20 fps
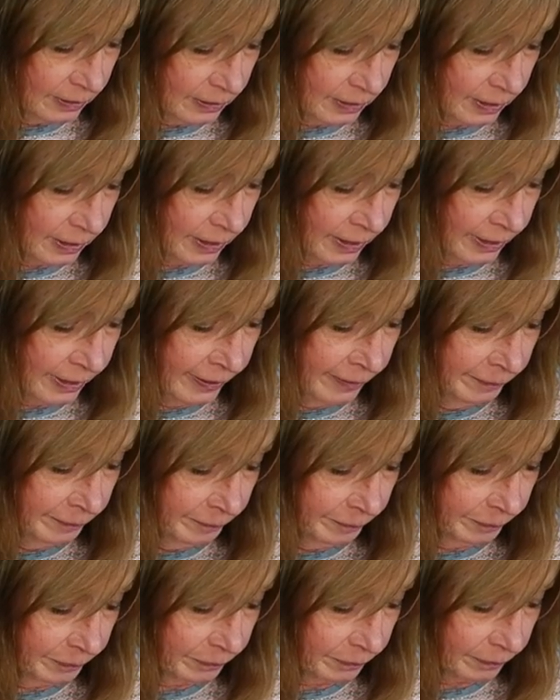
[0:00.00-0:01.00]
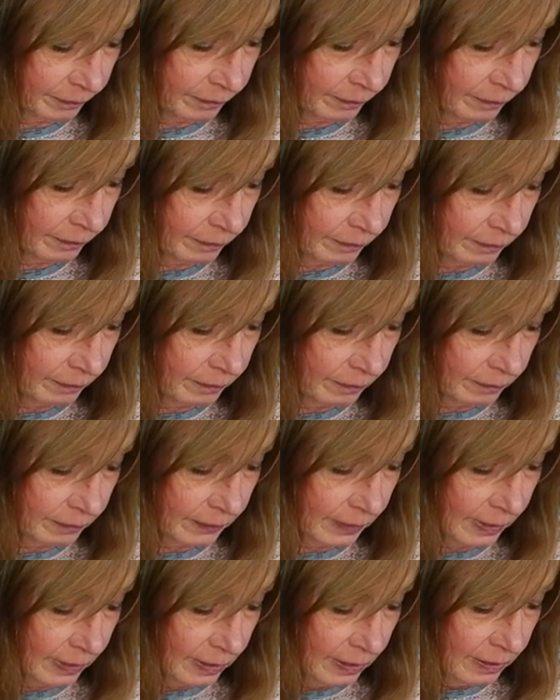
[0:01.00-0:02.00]
ta-da!
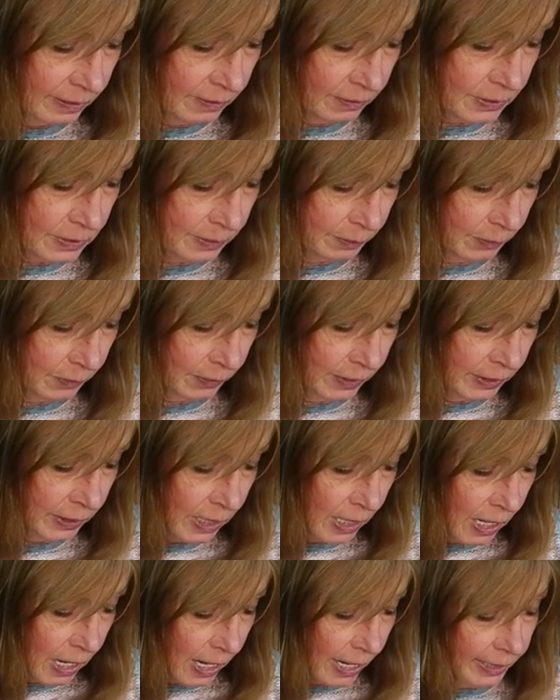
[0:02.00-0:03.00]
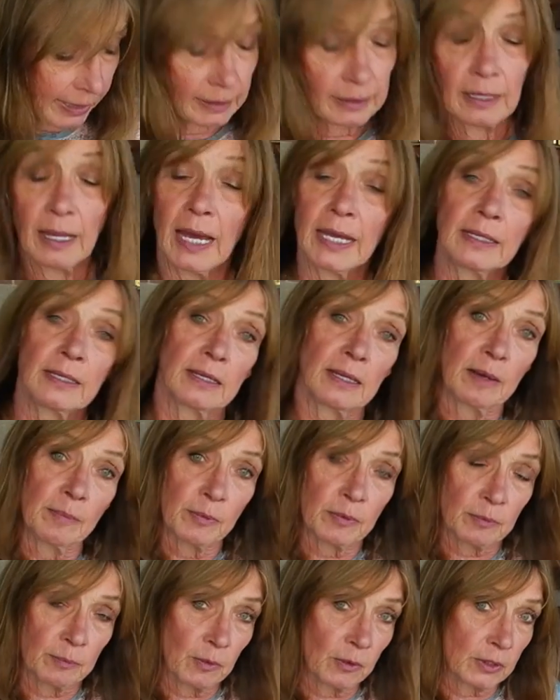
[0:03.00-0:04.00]
There's some green. I could lighten it
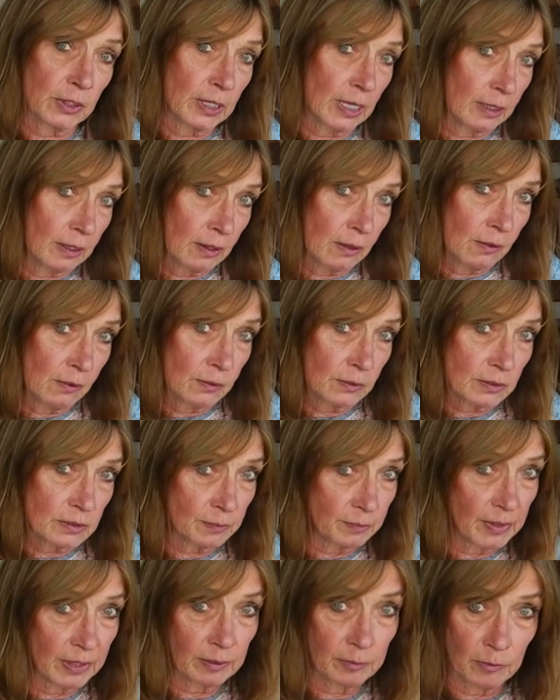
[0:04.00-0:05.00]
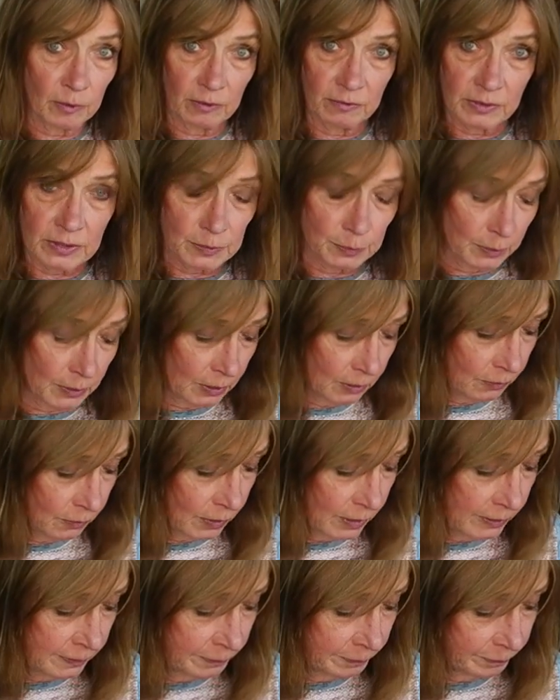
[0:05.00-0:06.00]
up with more yellow to make it more of a spring
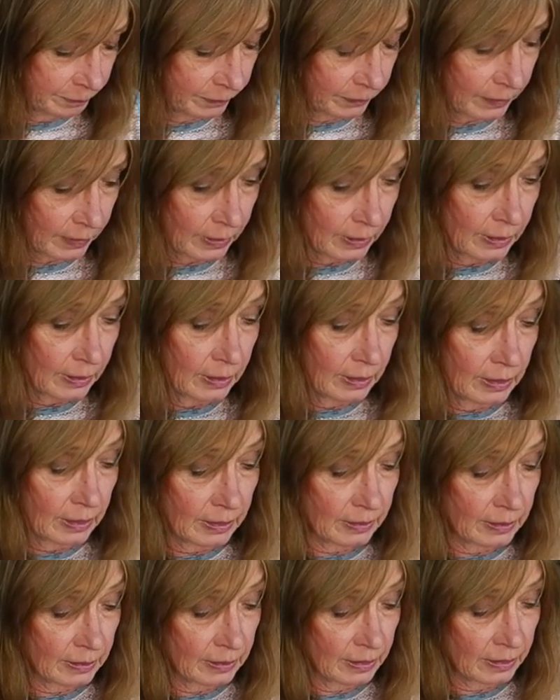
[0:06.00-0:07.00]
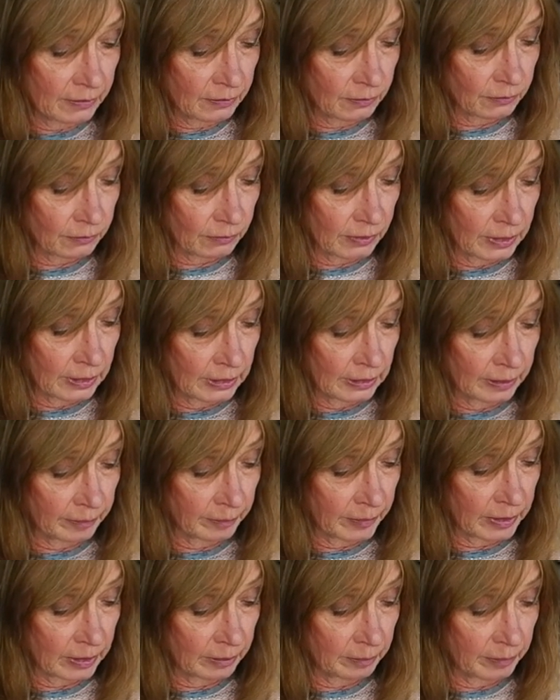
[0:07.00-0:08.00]
green. And then the other green
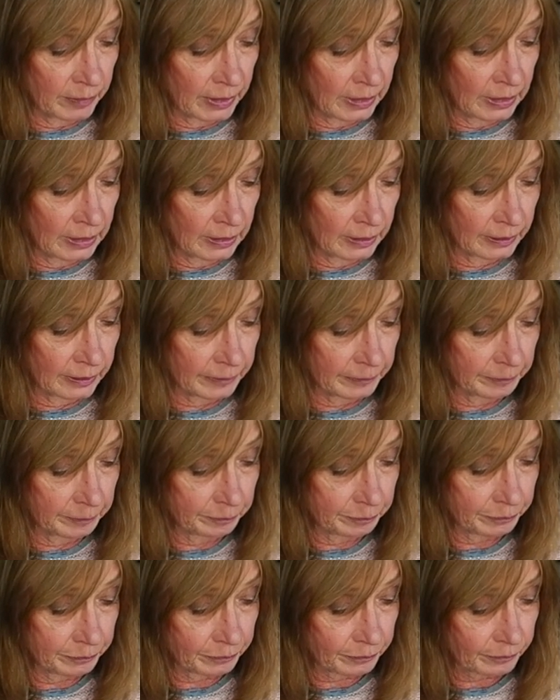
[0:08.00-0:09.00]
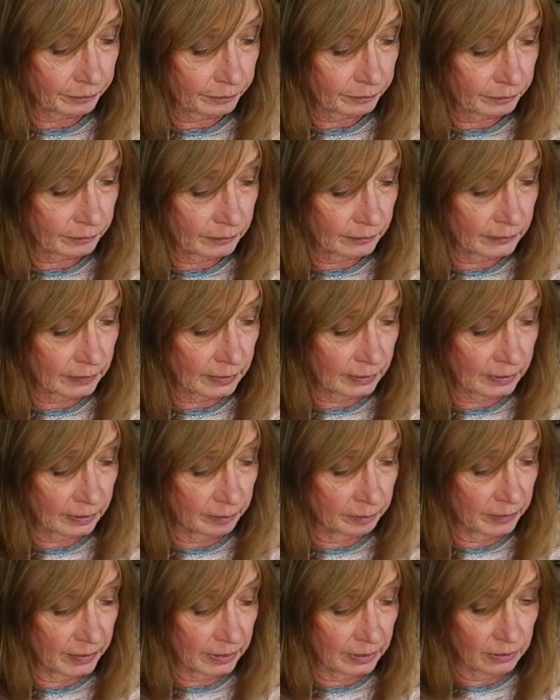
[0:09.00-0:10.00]
I'm gonna make, I'm gonna
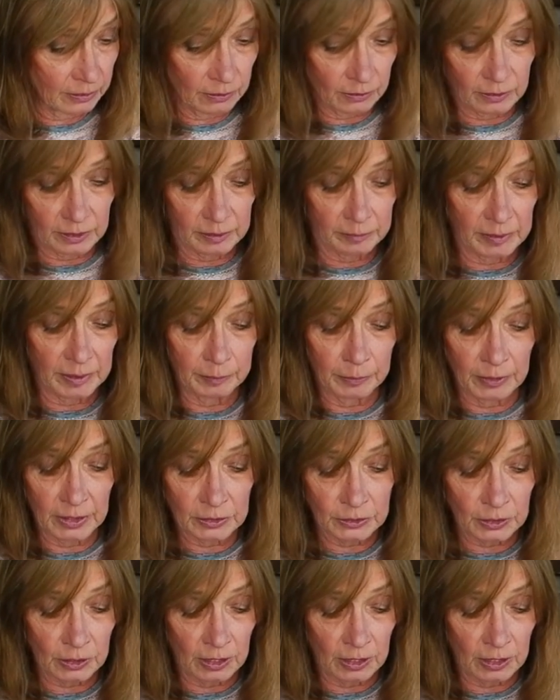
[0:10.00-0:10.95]
come back here, clean my brush